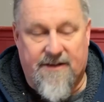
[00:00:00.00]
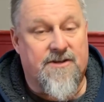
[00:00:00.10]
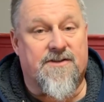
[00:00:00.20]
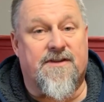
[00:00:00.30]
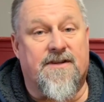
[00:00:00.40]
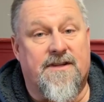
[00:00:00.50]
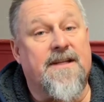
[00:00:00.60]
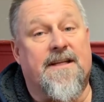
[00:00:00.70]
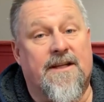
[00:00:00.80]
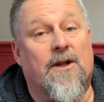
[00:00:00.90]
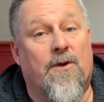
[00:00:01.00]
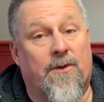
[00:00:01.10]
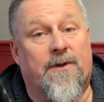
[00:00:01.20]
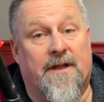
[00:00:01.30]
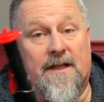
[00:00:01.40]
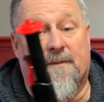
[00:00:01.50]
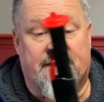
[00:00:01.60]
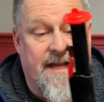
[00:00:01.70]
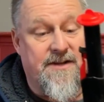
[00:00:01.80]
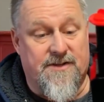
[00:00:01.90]
It's just that you need to know what the
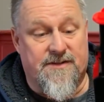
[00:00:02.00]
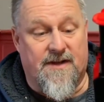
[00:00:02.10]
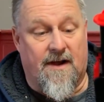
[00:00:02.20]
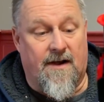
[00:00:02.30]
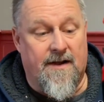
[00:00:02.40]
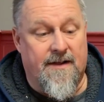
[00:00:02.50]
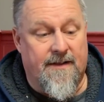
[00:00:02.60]
limitations are.